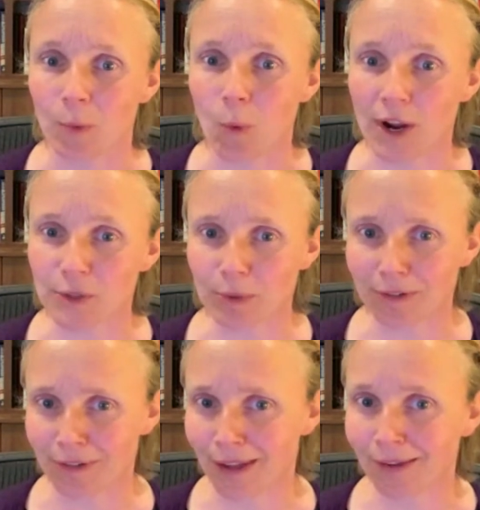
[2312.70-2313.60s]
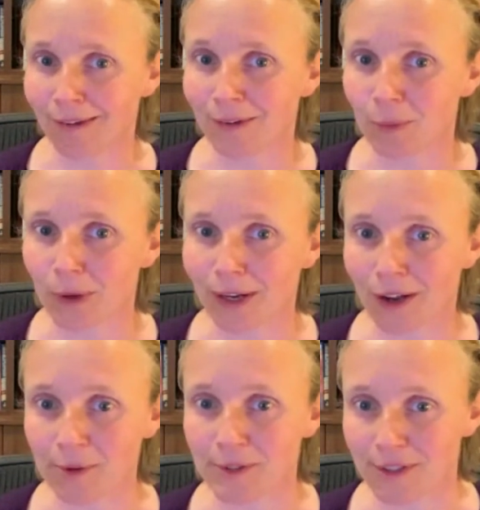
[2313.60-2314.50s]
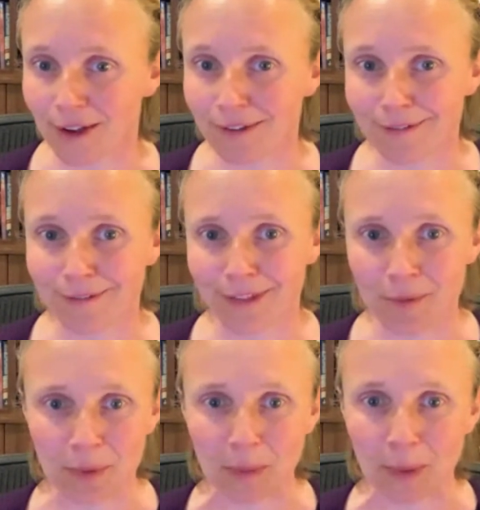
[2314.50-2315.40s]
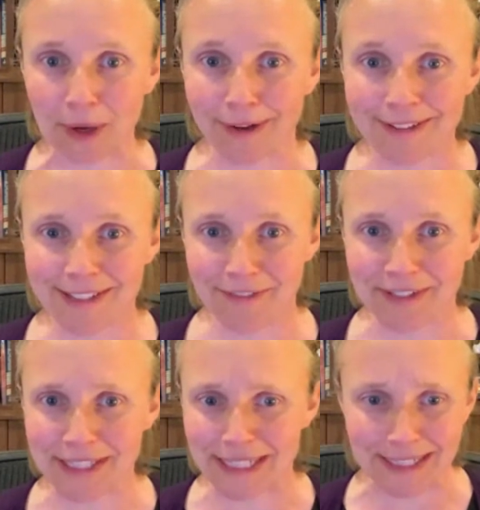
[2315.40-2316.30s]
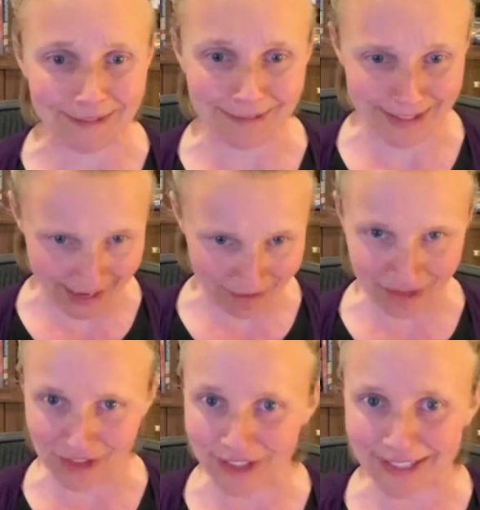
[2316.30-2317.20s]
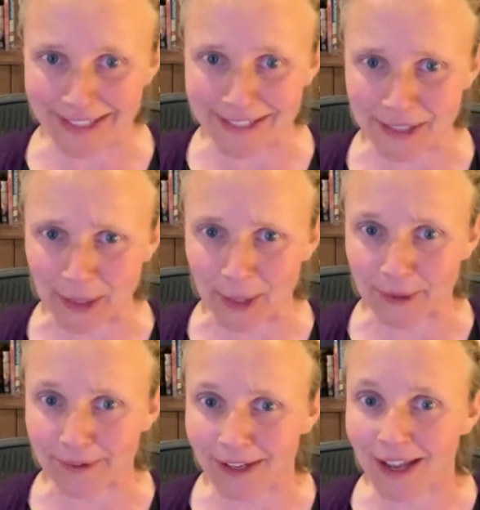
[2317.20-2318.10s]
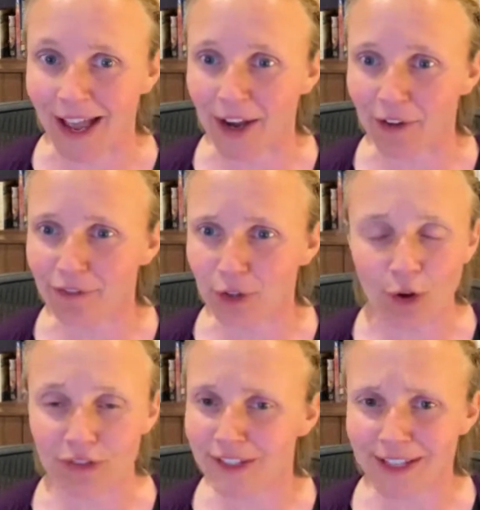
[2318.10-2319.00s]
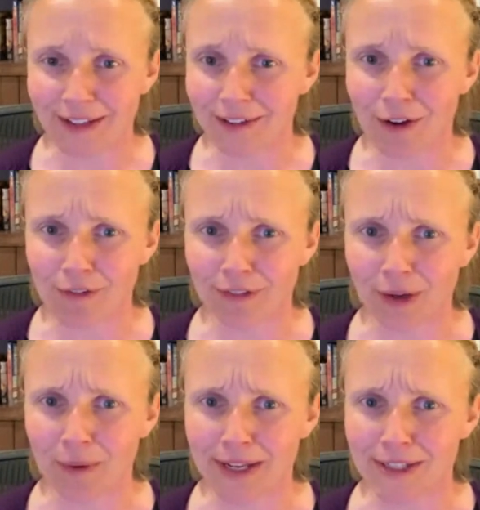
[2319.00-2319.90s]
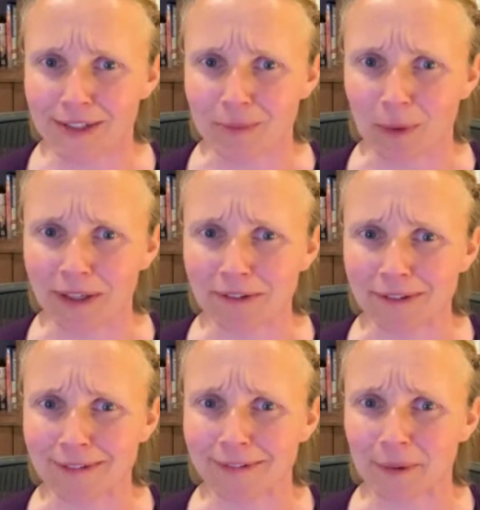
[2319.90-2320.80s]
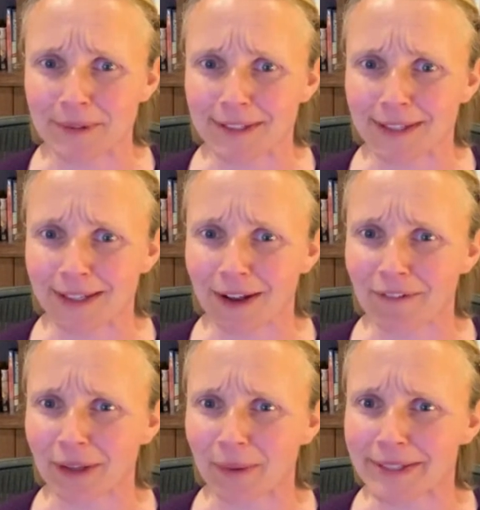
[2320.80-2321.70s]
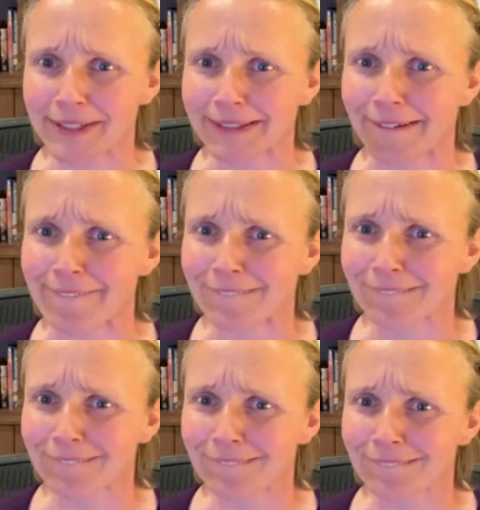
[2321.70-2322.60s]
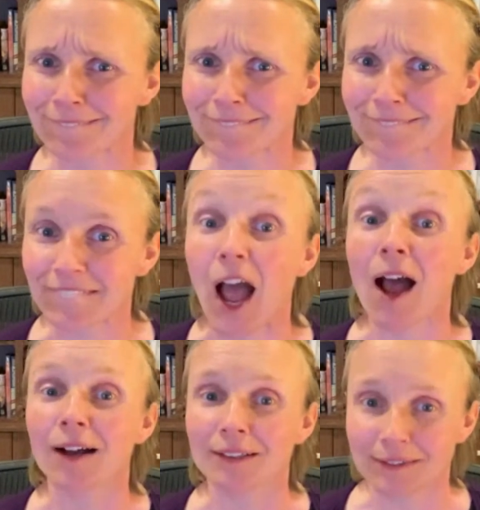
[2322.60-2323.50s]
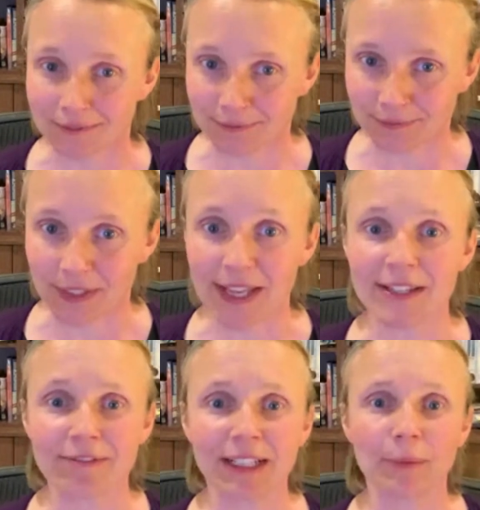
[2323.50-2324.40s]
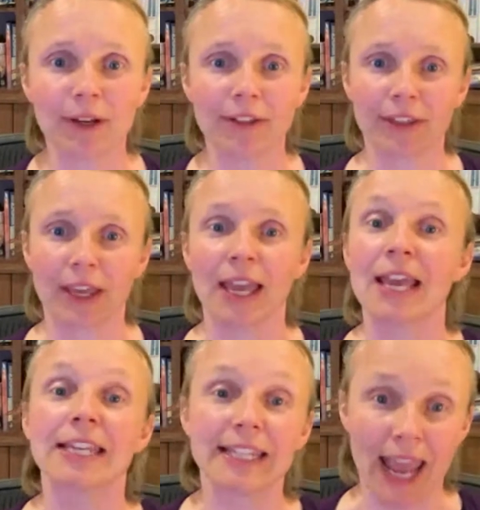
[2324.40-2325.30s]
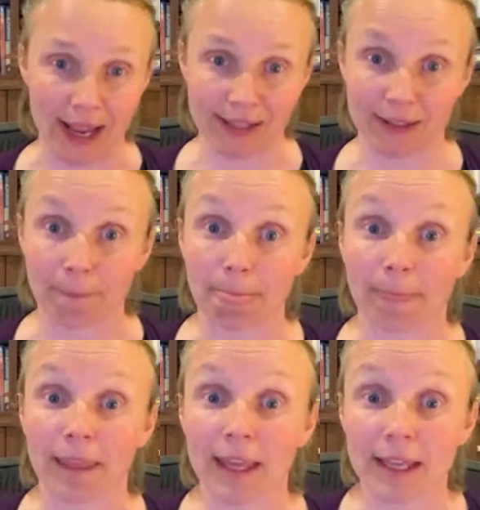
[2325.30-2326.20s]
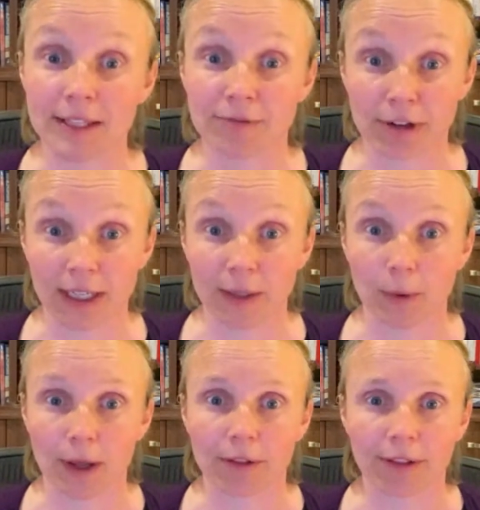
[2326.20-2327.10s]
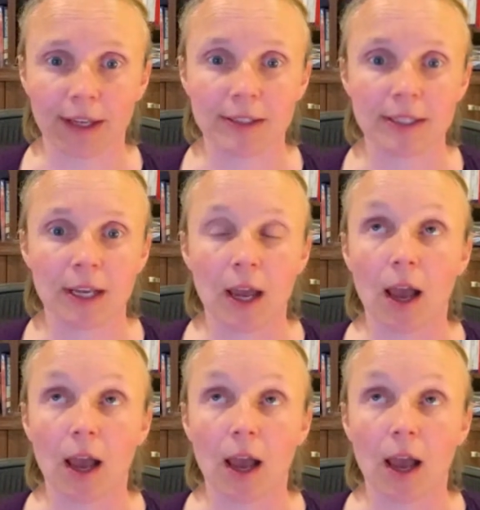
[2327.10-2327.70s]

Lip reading: why do we think we're closer than we were 77 years ago. And I've forgotten the second half of the question, Will. If it's taken this long, is it really worth it? Is it really worth it? Yes, it is really worth it.